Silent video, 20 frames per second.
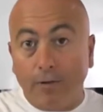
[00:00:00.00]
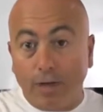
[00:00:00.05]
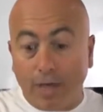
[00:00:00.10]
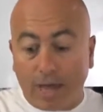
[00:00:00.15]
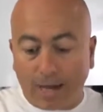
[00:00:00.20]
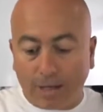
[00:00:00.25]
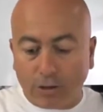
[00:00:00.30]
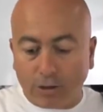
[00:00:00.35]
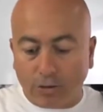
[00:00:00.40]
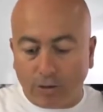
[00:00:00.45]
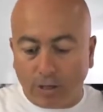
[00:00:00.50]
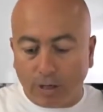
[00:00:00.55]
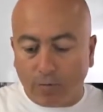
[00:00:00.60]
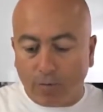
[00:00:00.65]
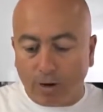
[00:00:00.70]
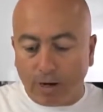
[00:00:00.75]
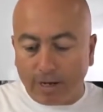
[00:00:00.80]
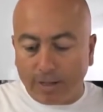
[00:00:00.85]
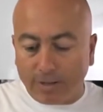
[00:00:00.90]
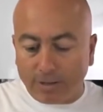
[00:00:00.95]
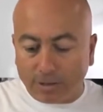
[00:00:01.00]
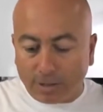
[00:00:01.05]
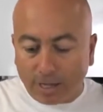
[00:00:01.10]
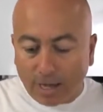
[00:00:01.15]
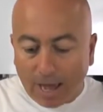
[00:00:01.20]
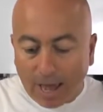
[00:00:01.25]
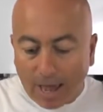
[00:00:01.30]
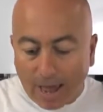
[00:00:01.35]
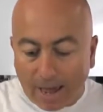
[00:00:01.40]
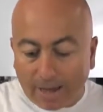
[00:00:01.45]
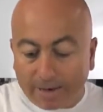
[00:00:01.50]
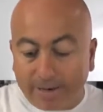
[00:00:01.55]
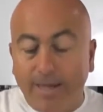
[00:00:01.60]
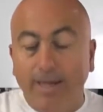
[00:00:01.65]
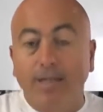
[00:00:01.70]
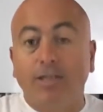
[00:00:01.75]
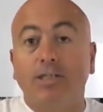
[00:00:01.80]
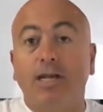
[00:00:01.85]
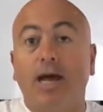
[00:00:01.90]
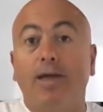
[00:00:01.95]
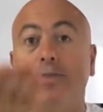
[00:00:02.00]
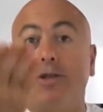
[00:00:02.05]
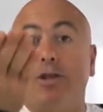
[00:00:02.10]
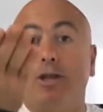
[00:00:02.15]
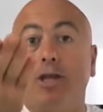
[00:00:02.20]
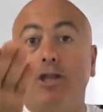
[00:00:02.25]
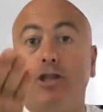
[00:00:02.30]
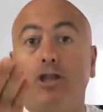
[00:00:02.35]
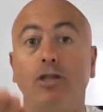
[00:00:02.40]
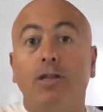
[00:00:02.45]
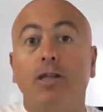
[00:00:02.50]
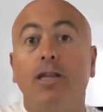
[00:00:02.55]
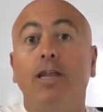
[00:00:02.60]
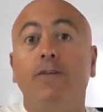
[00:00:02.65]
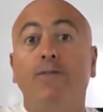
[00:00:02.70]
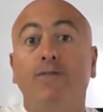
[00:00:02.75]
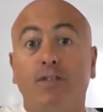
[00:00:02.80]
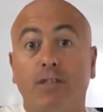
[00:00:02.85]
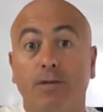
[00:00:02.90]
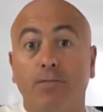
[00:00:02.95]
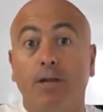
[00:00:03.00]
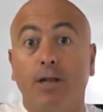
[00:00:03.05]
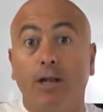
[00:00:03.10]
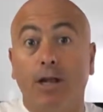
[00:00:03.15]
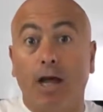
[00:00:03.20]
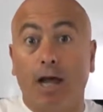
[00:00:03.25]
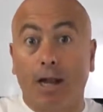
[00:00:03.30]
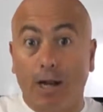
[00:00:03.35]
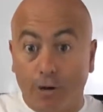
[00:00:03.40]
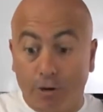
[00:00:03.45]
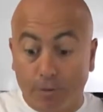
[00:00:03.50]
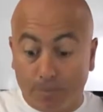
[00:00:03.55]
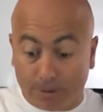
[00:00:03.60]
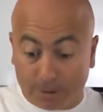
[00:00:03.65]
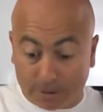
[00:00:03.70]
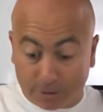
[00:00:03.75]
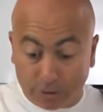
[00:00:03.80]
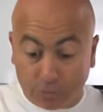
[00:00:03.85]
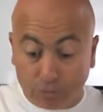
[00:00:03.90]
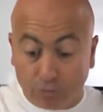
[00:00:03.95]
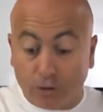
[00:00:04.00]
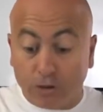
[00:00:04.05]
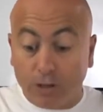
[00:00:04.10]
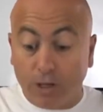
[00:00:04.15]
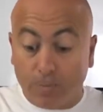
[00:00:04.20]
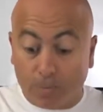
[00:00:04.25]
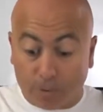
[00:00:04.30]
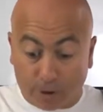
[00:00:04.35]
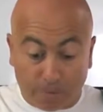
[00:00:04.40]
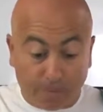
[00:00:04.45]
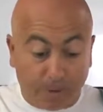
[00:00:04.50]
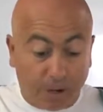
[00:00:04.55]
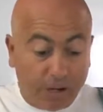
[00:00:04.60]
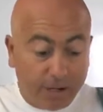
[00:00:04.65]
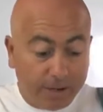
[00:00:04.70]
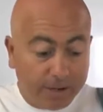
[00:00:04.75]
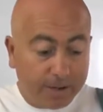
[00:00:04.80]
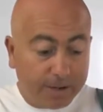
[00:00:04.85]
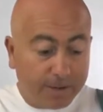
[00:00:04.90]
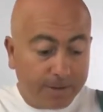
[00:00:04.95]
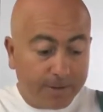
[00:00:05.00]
the actual ingredients and gets underneath it and lifts them a little bit. You'll see what I mean.